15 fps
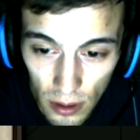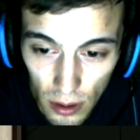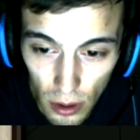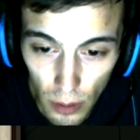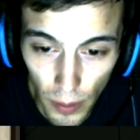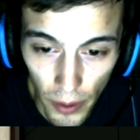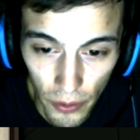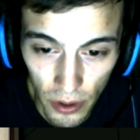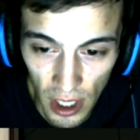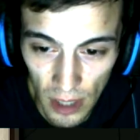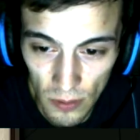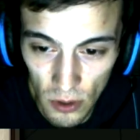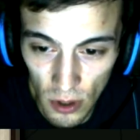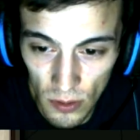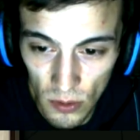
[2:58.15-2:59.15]
You might want to
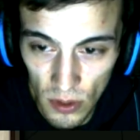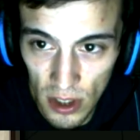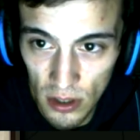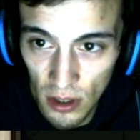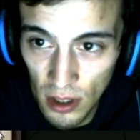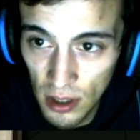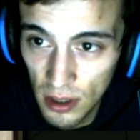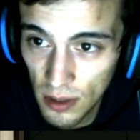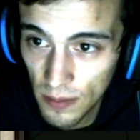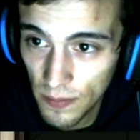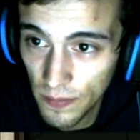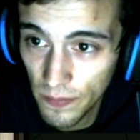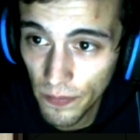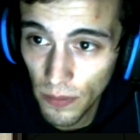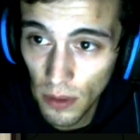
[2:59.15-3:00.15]
keep troops from that side.
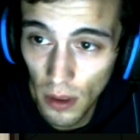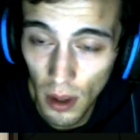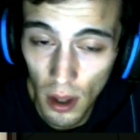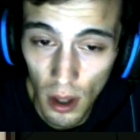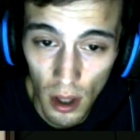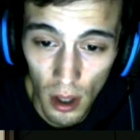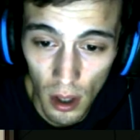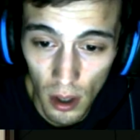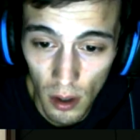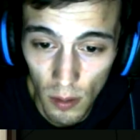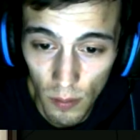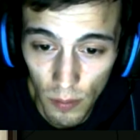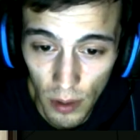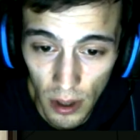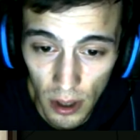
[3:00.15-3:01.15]

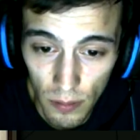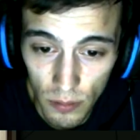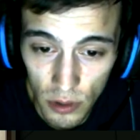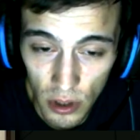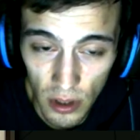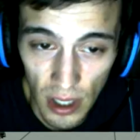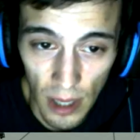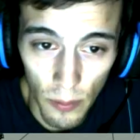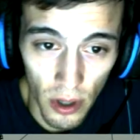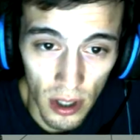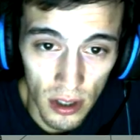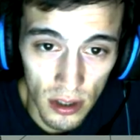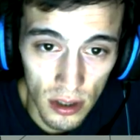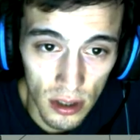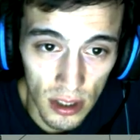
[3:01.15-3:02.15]
But so
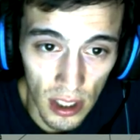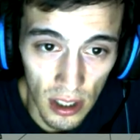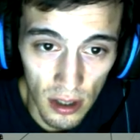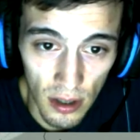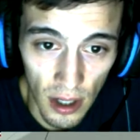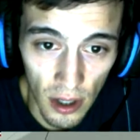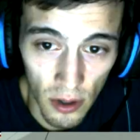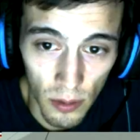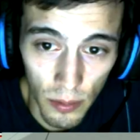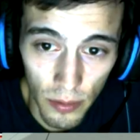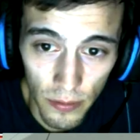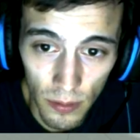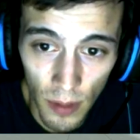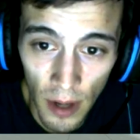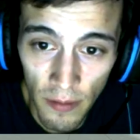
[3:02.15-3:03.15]
Britain's seeking help
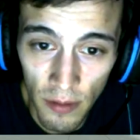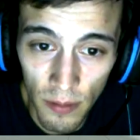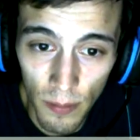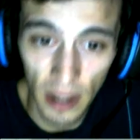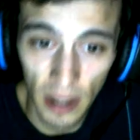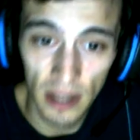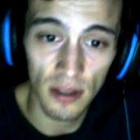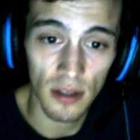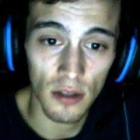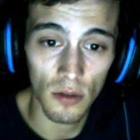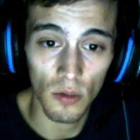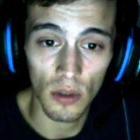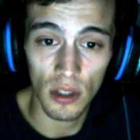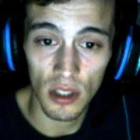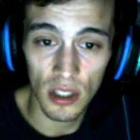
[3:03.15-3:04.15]
from other places,
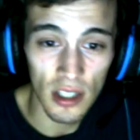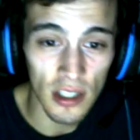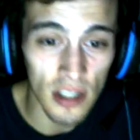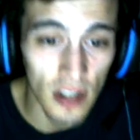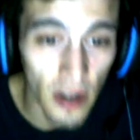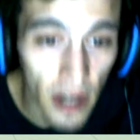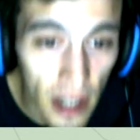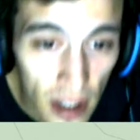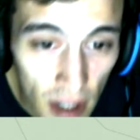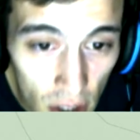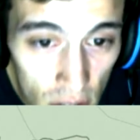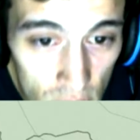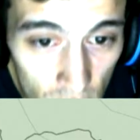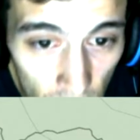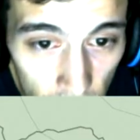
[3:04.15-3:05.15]
which is a
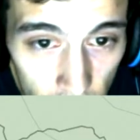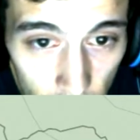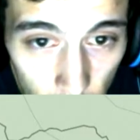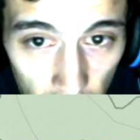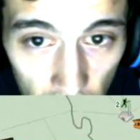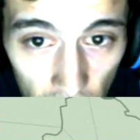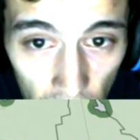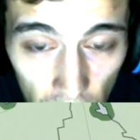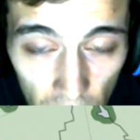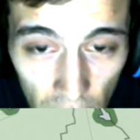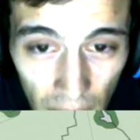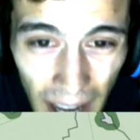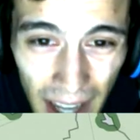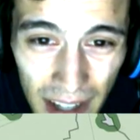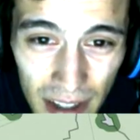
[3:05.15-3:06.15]
good sign for me.
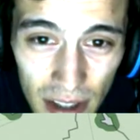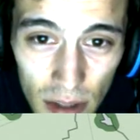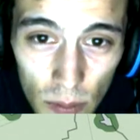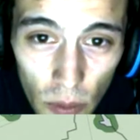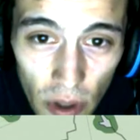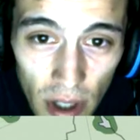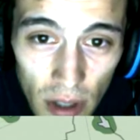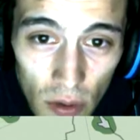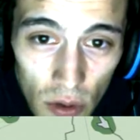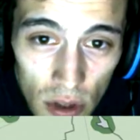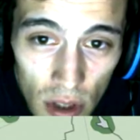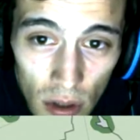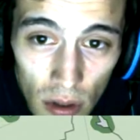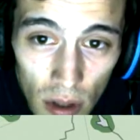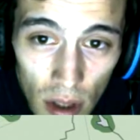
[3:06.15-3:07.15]
And Britain
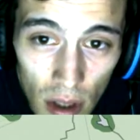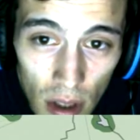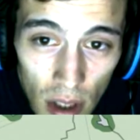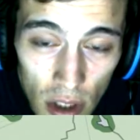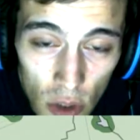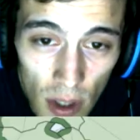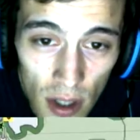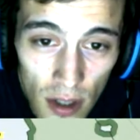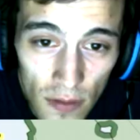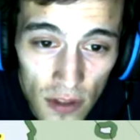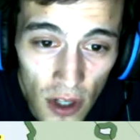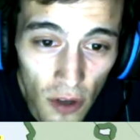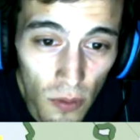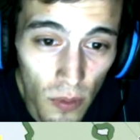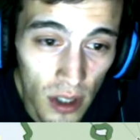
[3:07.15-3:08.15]
also, Sweden have
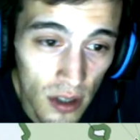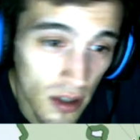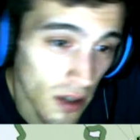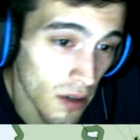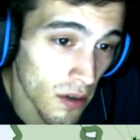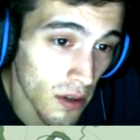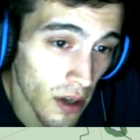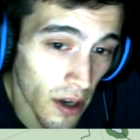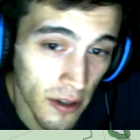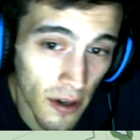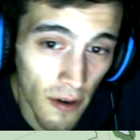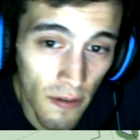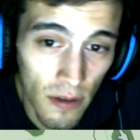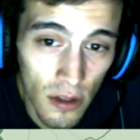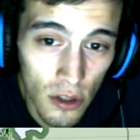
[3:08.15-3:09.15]
told me, so I
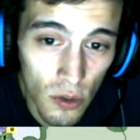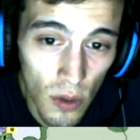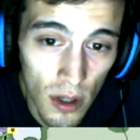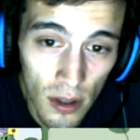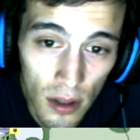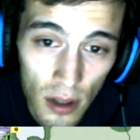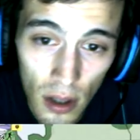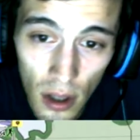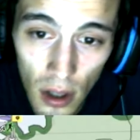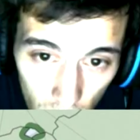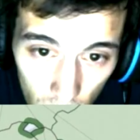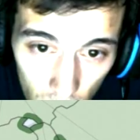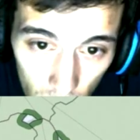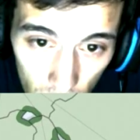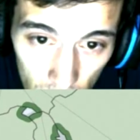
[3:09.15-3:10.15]
don't think Sweden
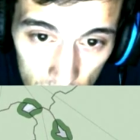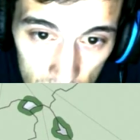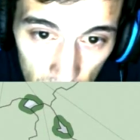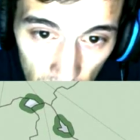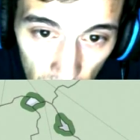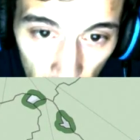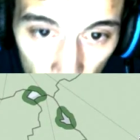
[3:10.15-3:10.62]
around here.